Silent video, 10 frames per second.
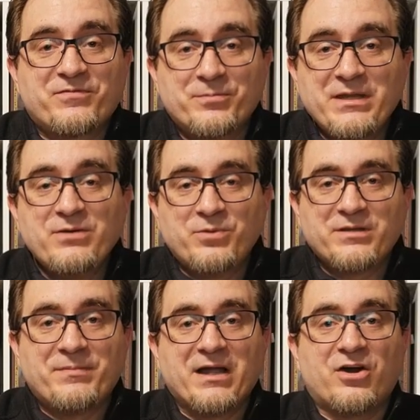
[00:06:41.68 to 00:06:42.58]
for me
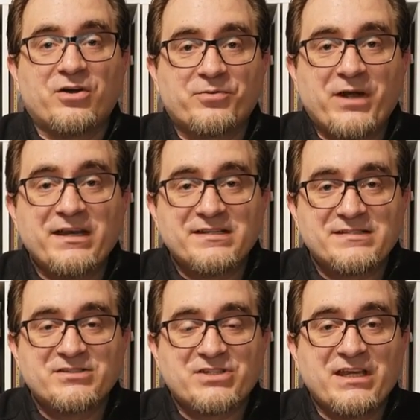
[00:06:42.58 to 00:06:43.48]
with my arthritis
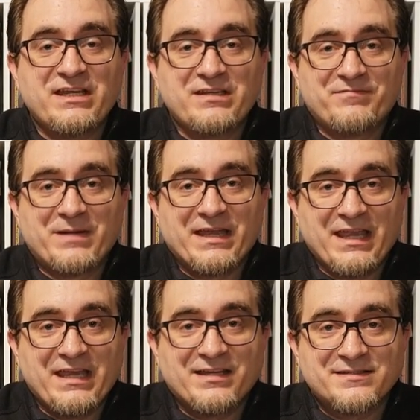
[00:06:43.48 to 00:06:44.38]
and shaking of my
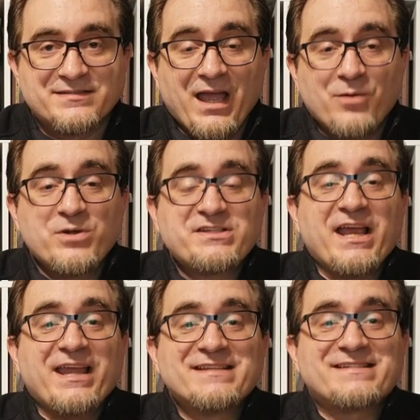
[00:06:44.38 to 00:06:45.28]
hands. I wish
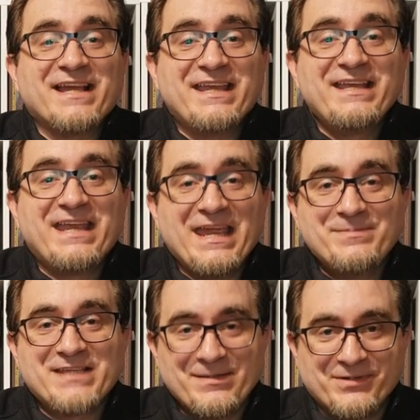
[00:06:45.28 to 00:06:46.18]
I had a second
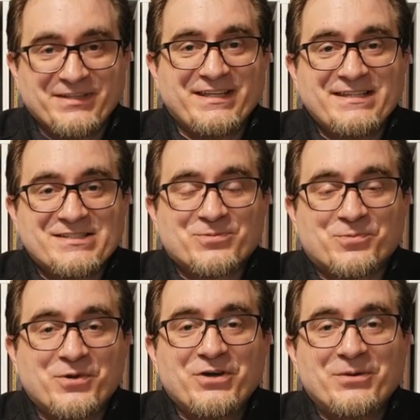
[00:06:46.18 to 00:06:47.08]
game table in this
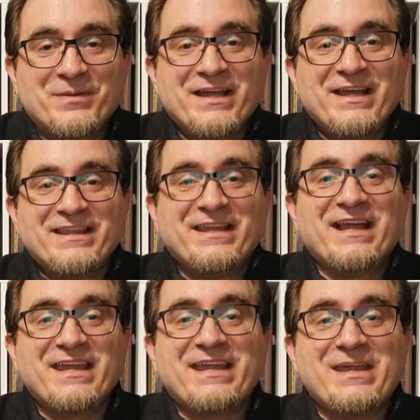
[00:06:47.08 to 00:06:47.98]
room, then
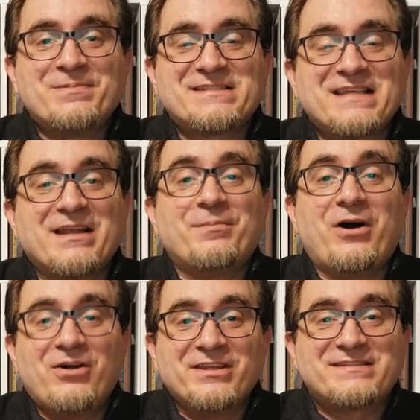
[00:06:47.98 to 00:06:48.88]
I could keep it set up
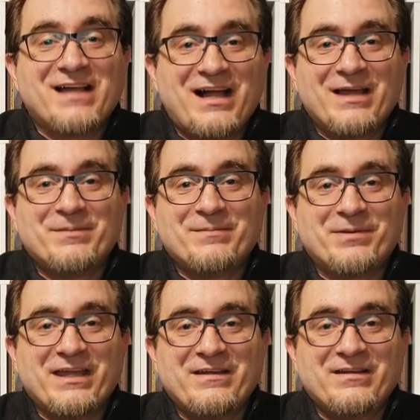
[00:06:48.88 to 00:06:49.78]
all the time and
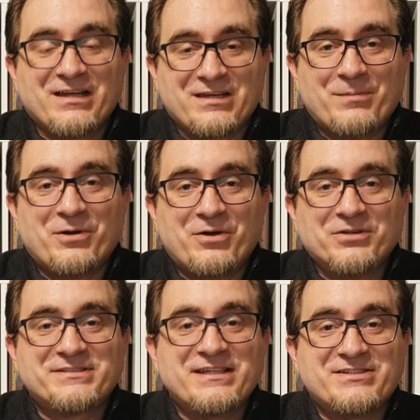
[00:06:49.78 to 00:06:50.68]
play a couple
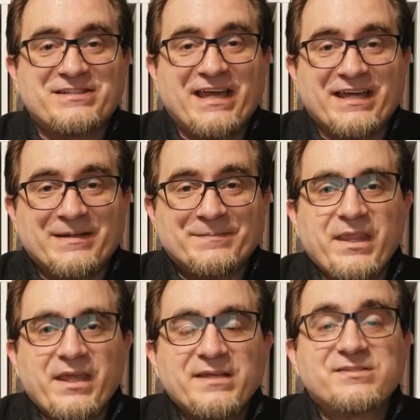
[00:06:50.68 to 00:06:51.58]
holes each day.
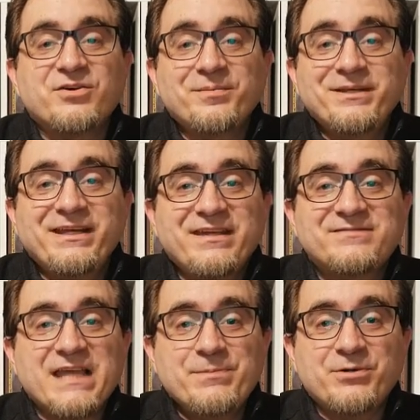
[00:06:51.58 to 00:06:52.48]
And so I'm going to
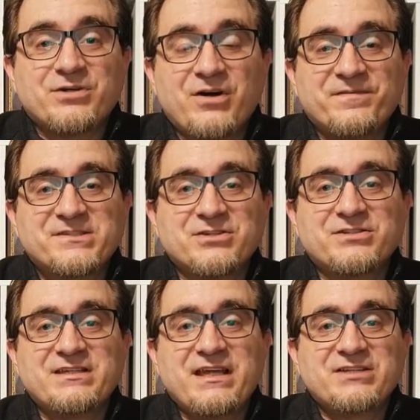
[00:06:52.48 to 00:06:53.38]
give Table Golf
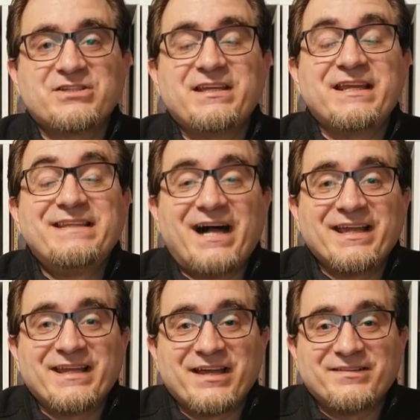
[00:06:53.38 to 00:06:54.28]
Association a
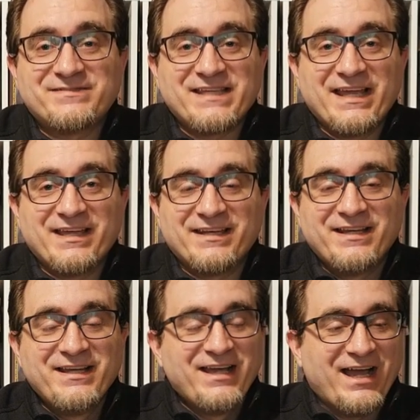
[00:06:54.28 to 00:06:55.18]
9 out of 10.
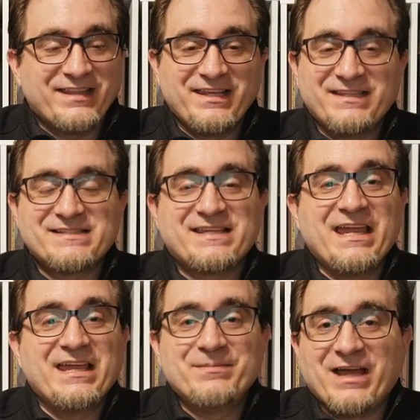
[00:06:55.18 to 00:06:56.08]
I think this
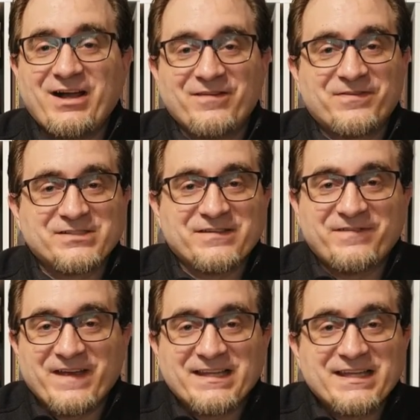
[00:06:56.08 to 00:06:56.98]
game offers a
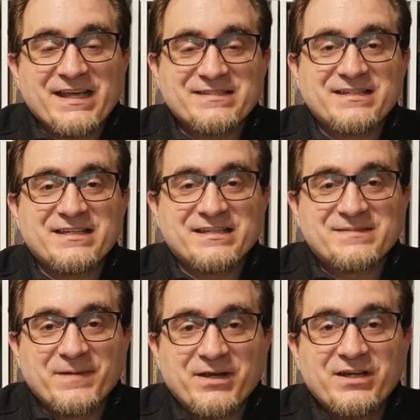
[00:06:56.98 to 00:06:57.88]
fantastic
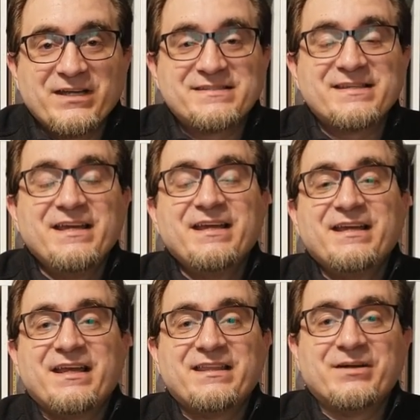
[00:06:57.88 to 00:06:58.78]
experience
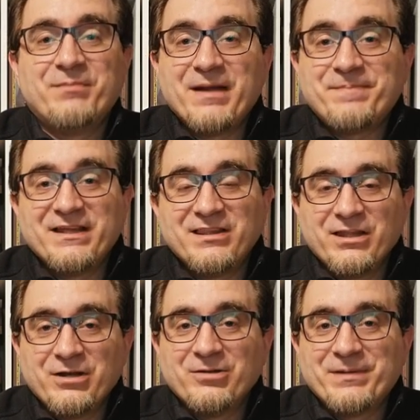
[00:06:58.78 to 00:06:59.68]
there might be a
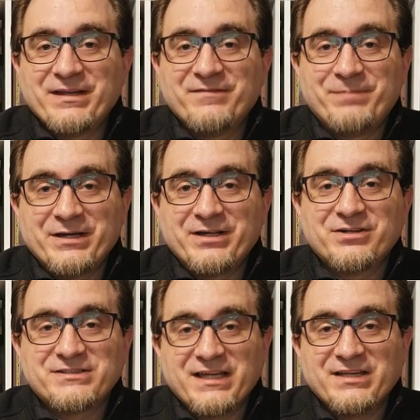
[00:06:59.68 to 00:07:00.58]
little bit of
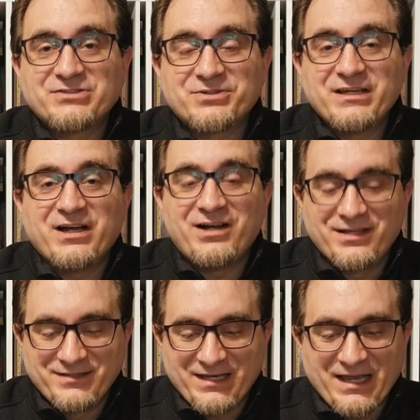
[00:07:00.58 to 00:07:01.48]
barrier to entry
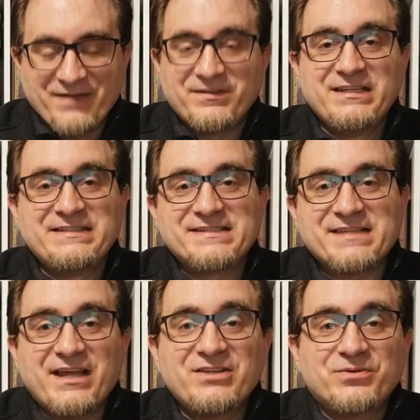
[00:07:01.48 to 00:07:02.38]
on having to
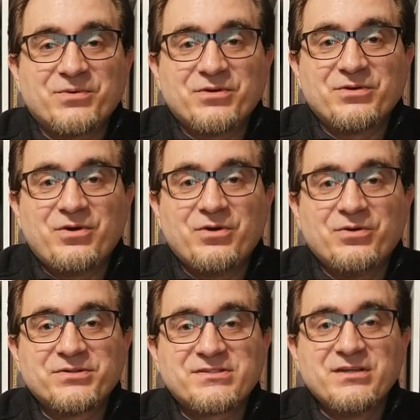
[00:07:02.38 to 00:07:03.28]
design your own
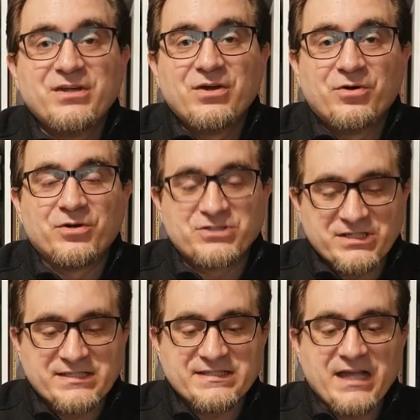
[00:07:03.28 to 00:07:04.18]
holes or
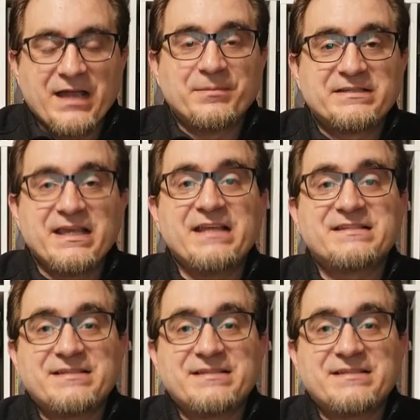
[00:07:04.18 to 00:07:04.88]
just the time it takes